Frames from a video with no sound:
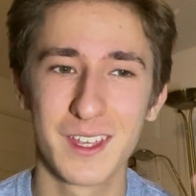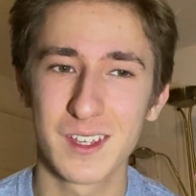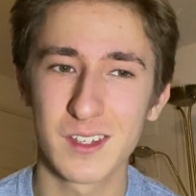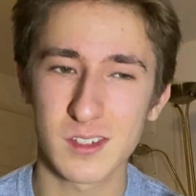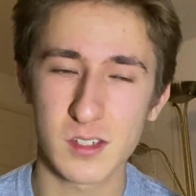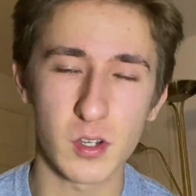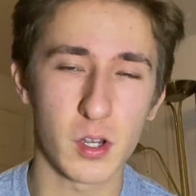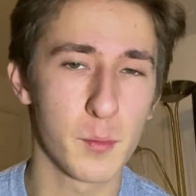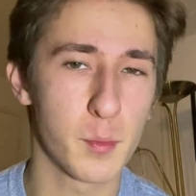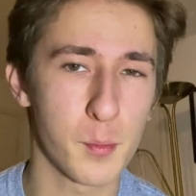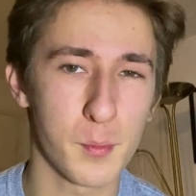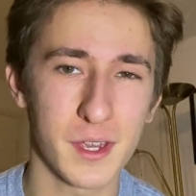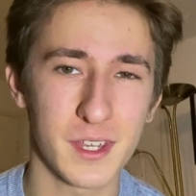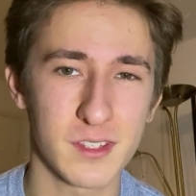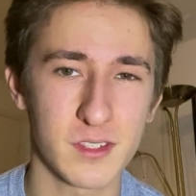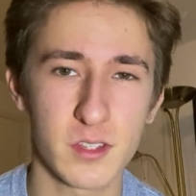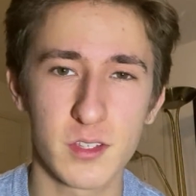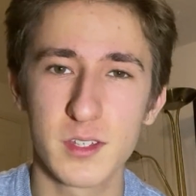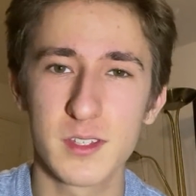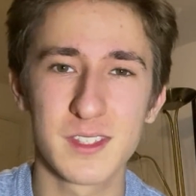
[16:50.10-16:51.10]

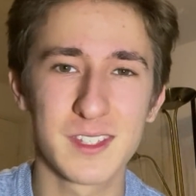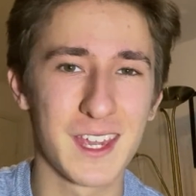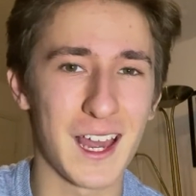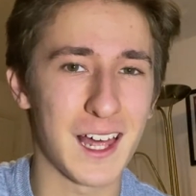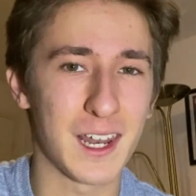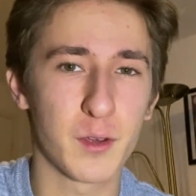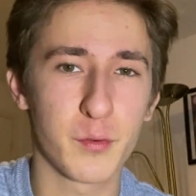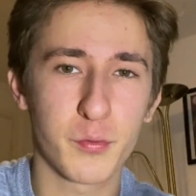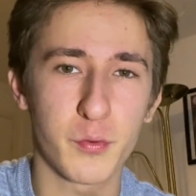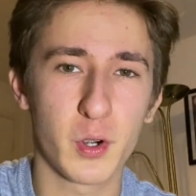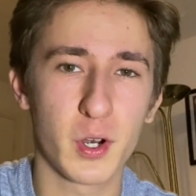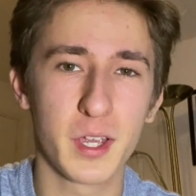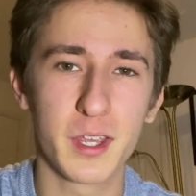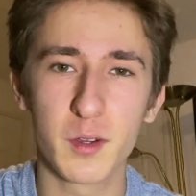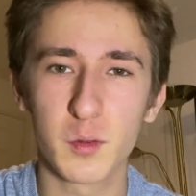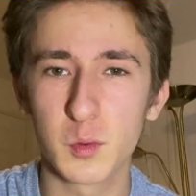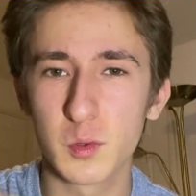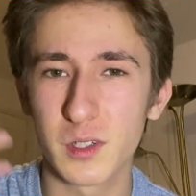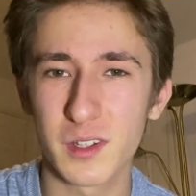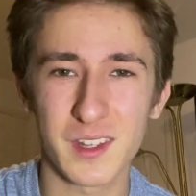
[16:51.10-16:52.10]
Cybermasters, Gallifrey,
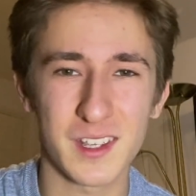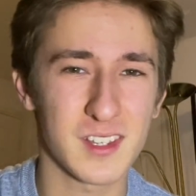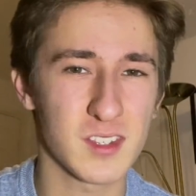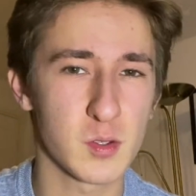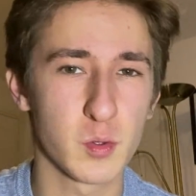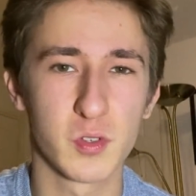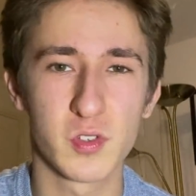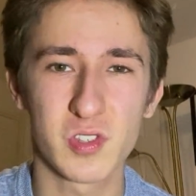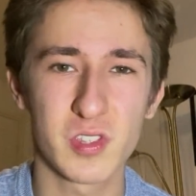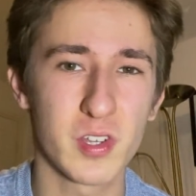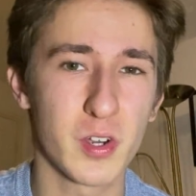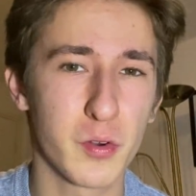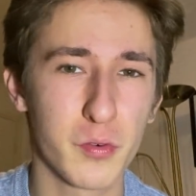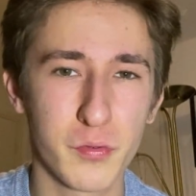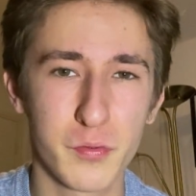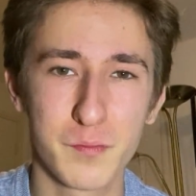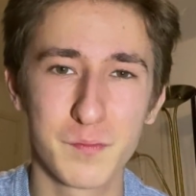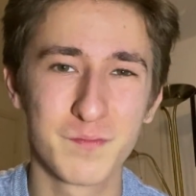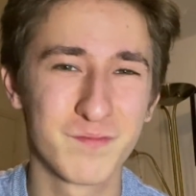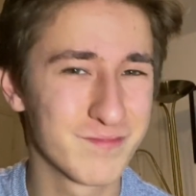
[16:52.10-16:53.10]
all of that sort of
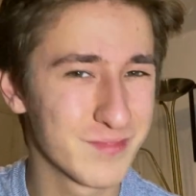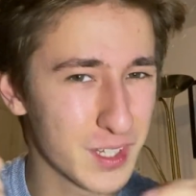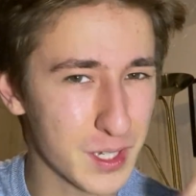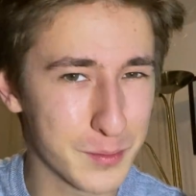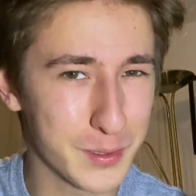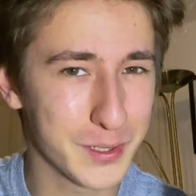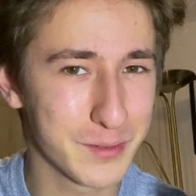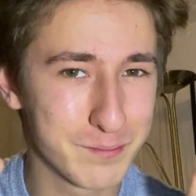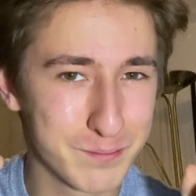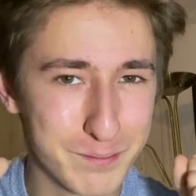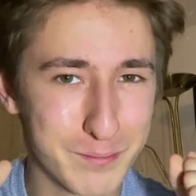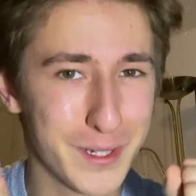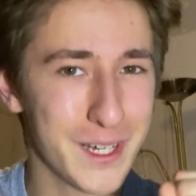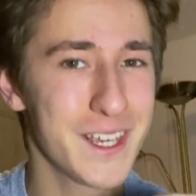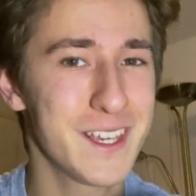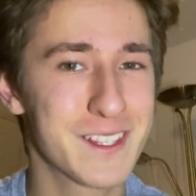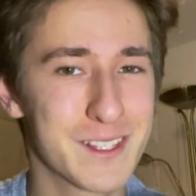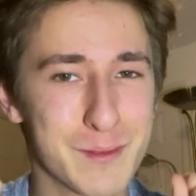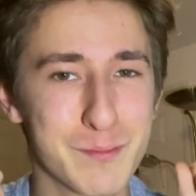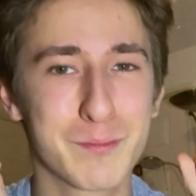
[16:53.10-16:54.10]
stuff. Come on,
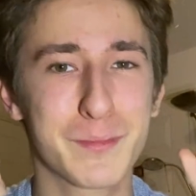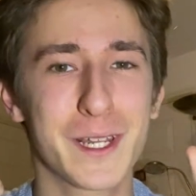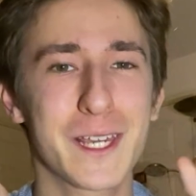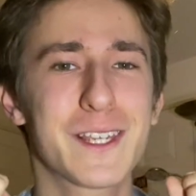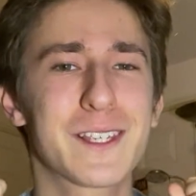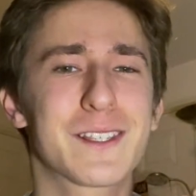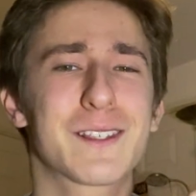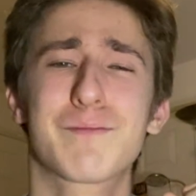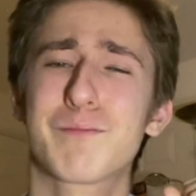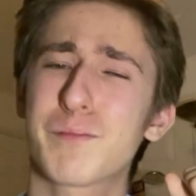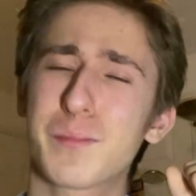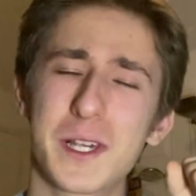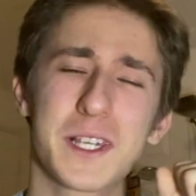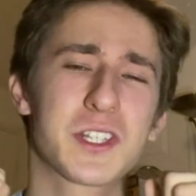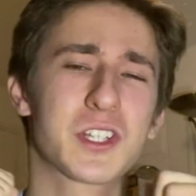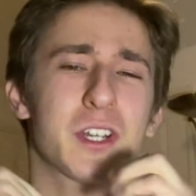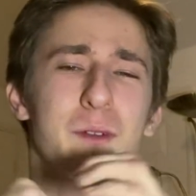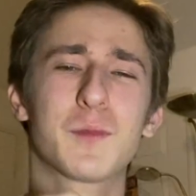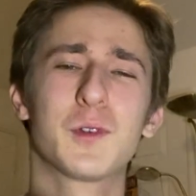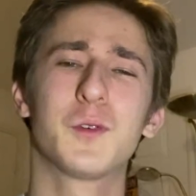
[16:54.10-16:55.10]
please, please,
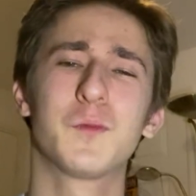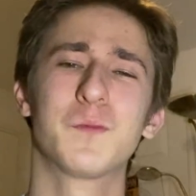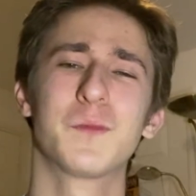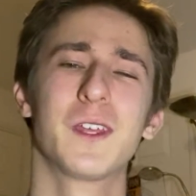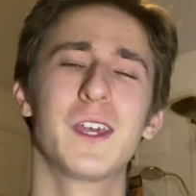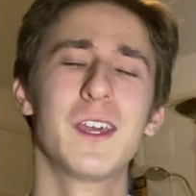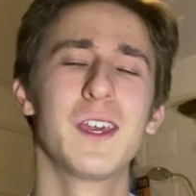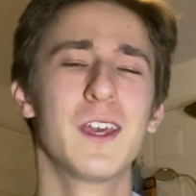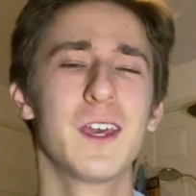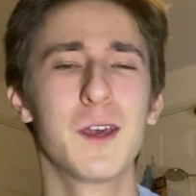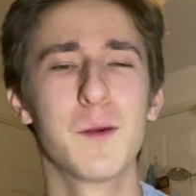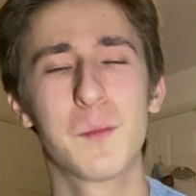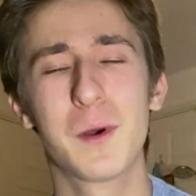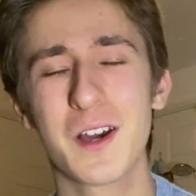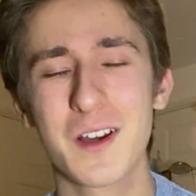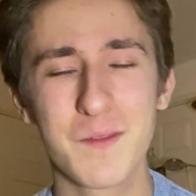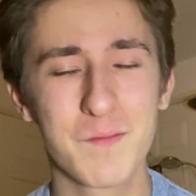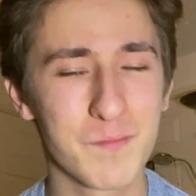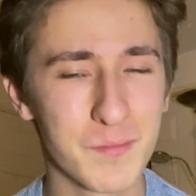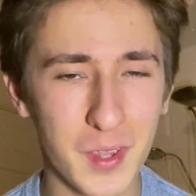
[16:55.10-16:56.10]
please, Chibnall.
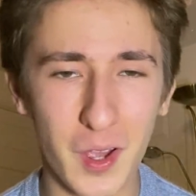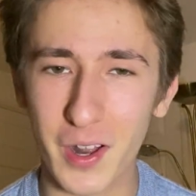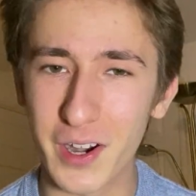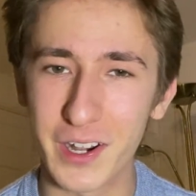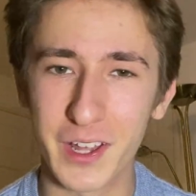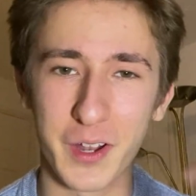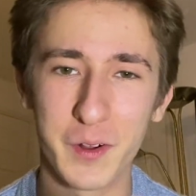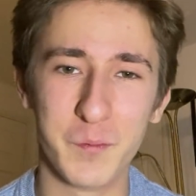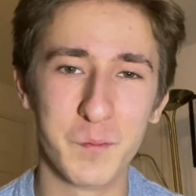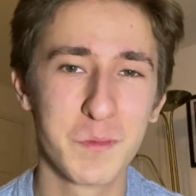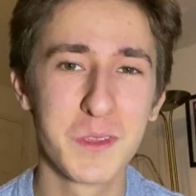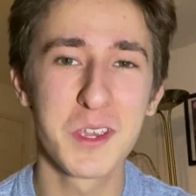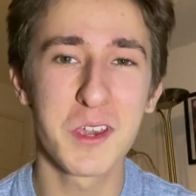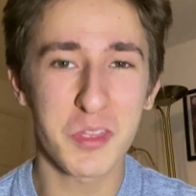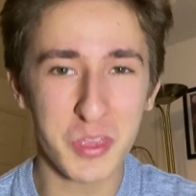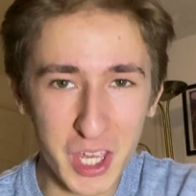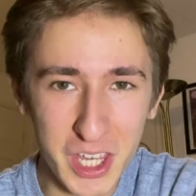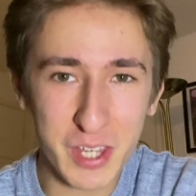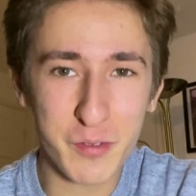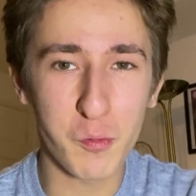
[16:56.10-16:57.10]
But I don't know.
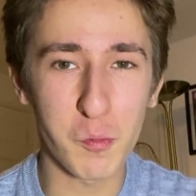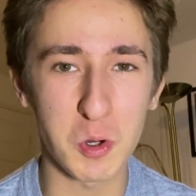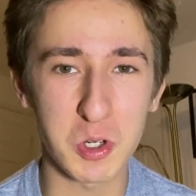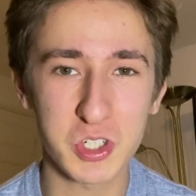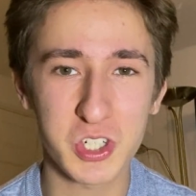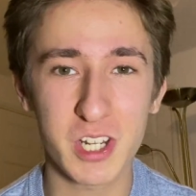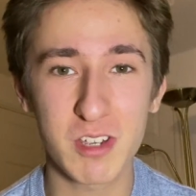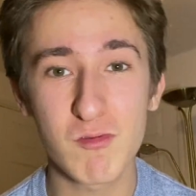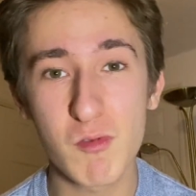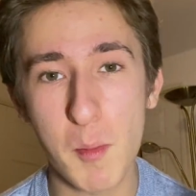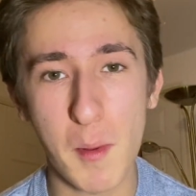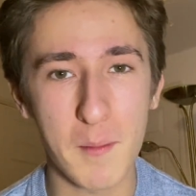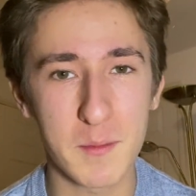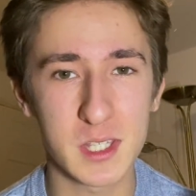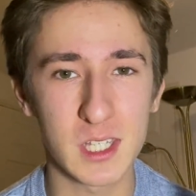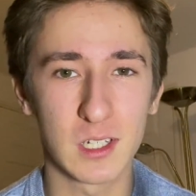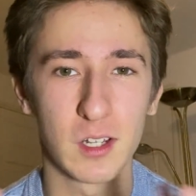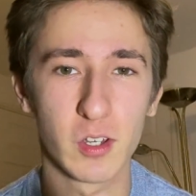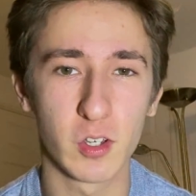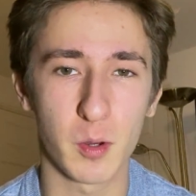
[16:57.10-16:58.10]
Thank you for watching. Remember
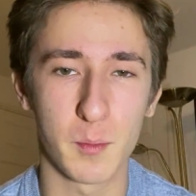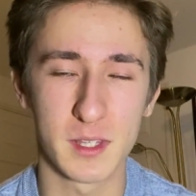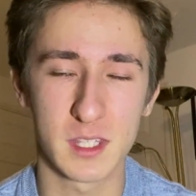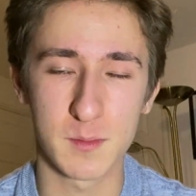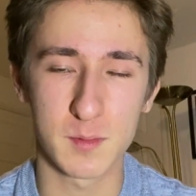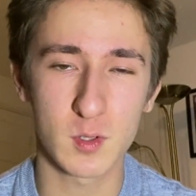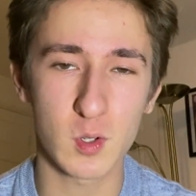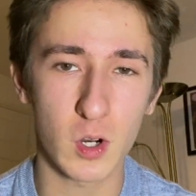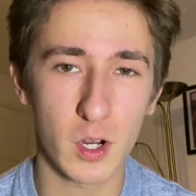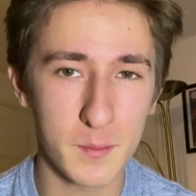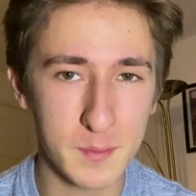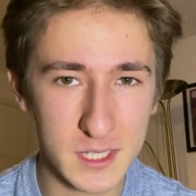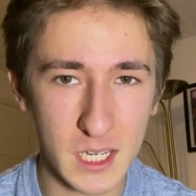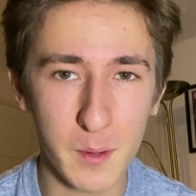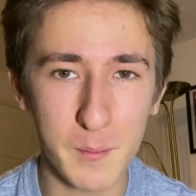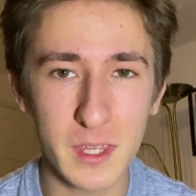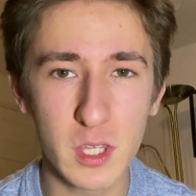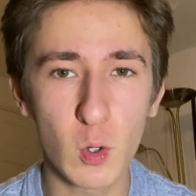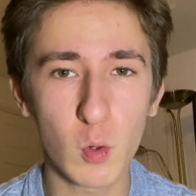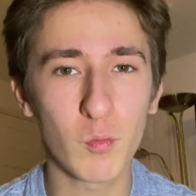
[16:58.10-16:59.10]
to like, comment, subscribe. Tell
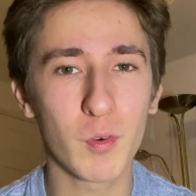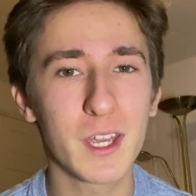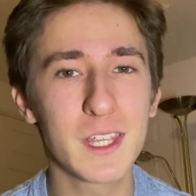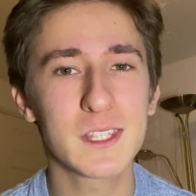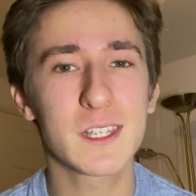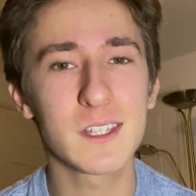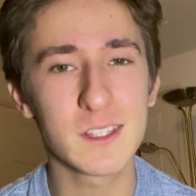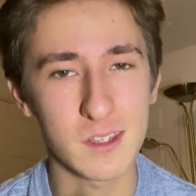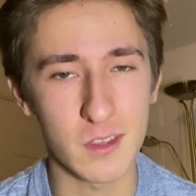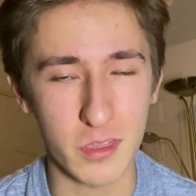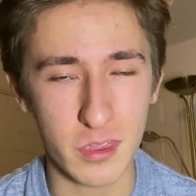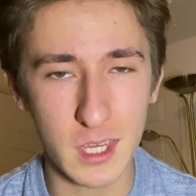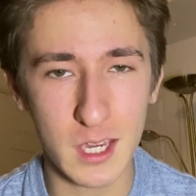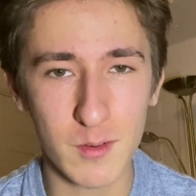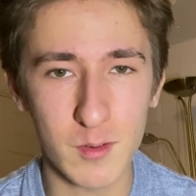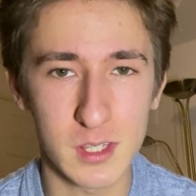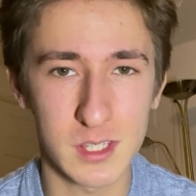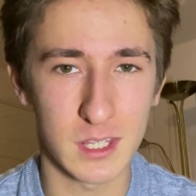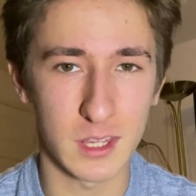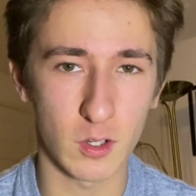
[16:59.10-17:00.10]
me your ratings and
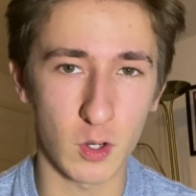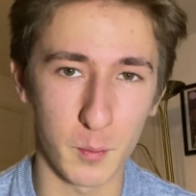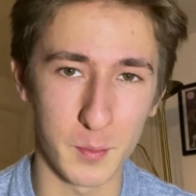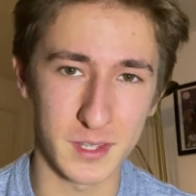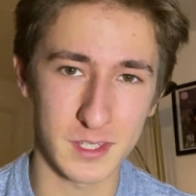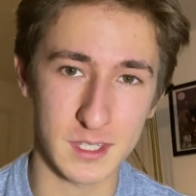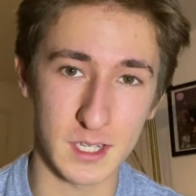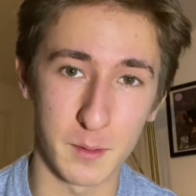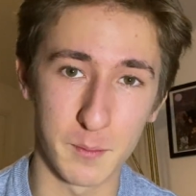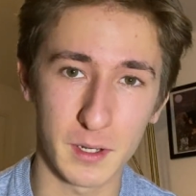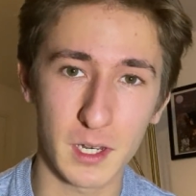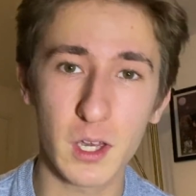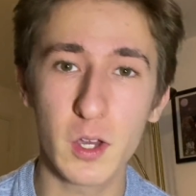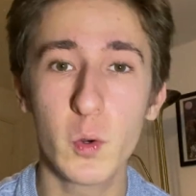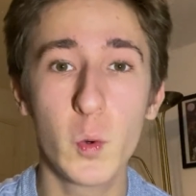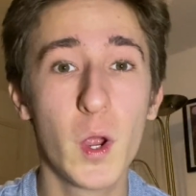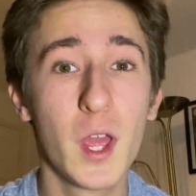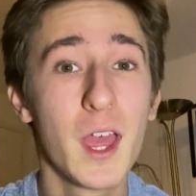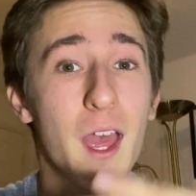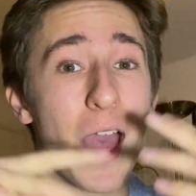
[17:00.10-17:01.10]
theories in the comments down
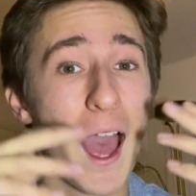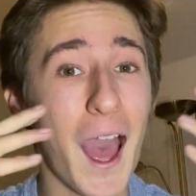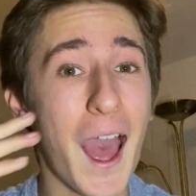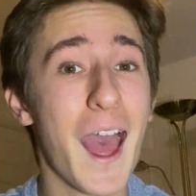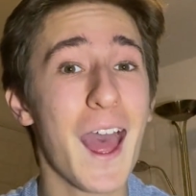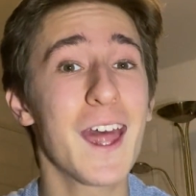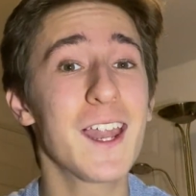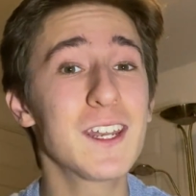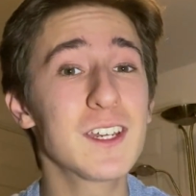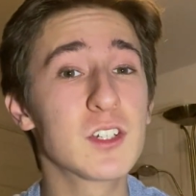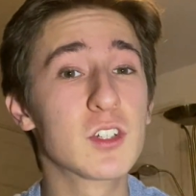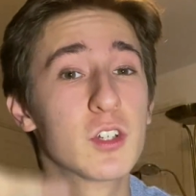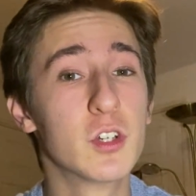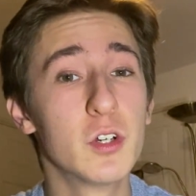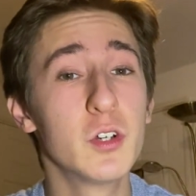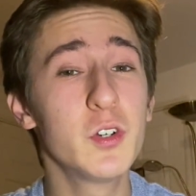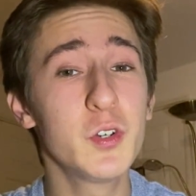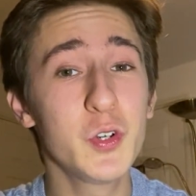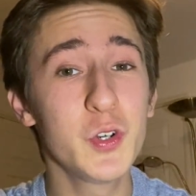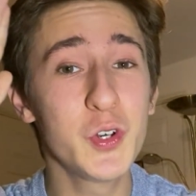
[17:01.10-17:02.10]
below. And
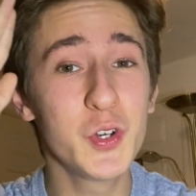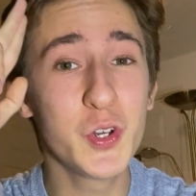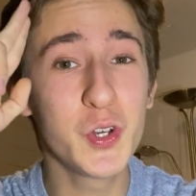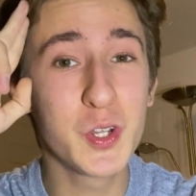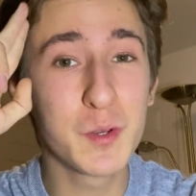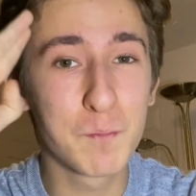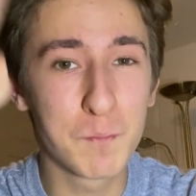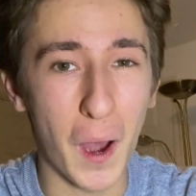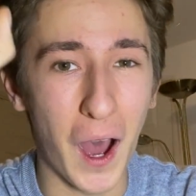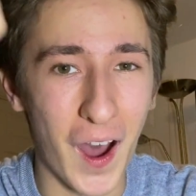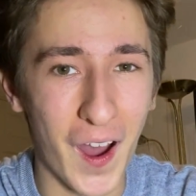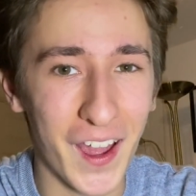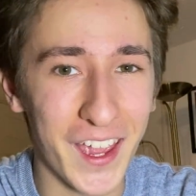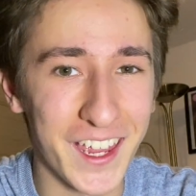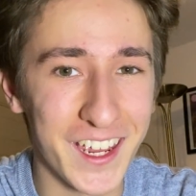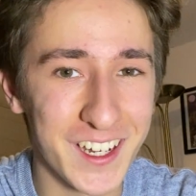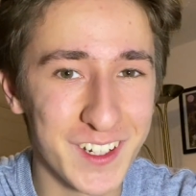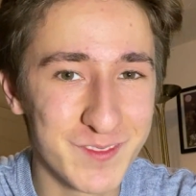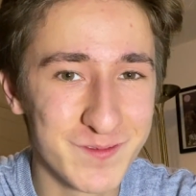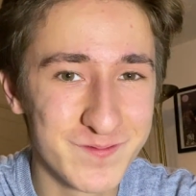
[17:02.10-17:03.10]
goodbye.